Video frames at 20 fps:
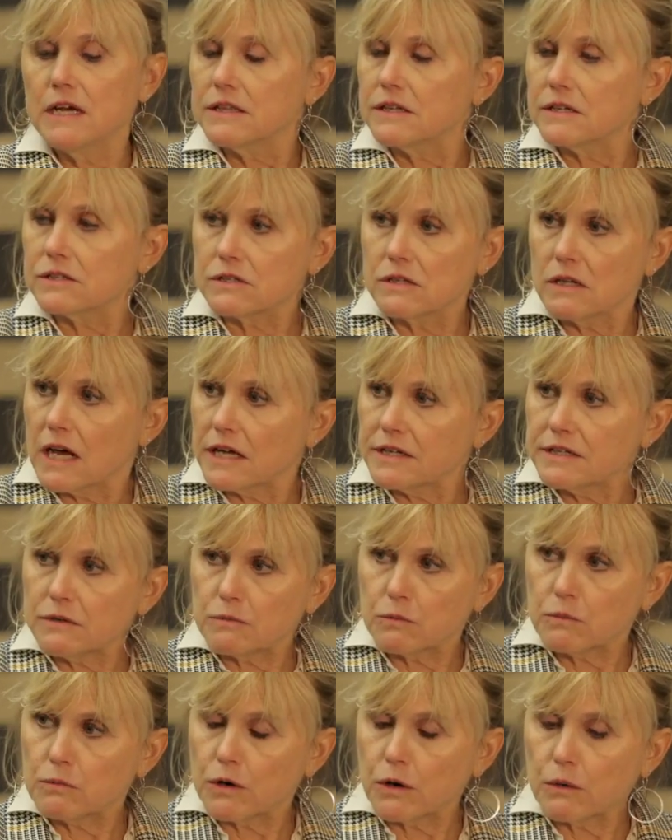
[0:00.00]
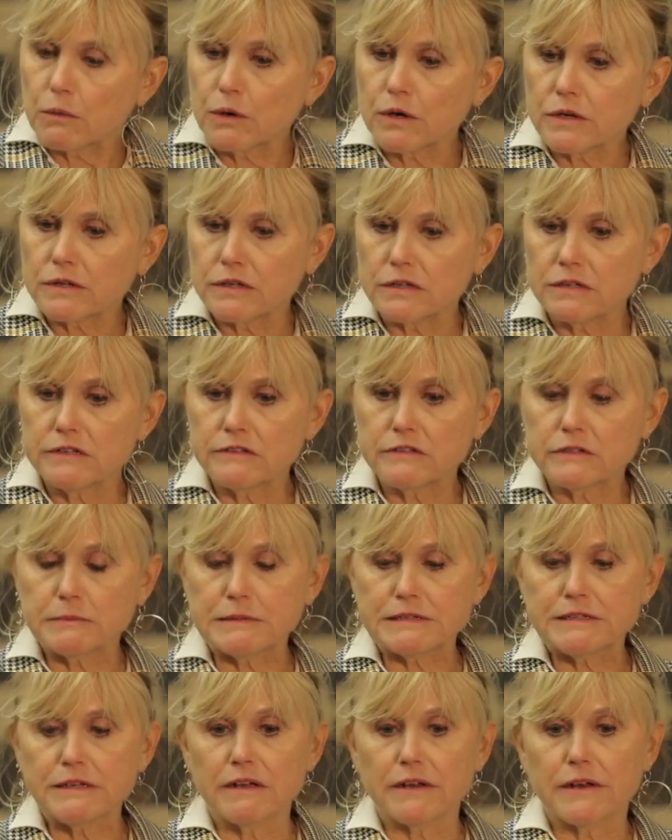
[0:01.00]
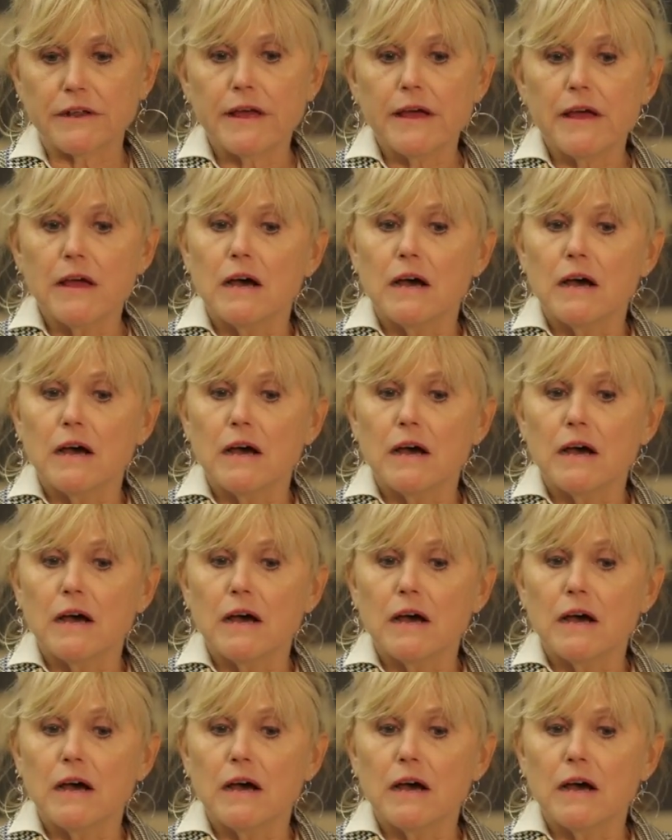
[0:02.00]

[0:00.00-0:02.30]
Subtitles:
There's a lot more work that needs to be done.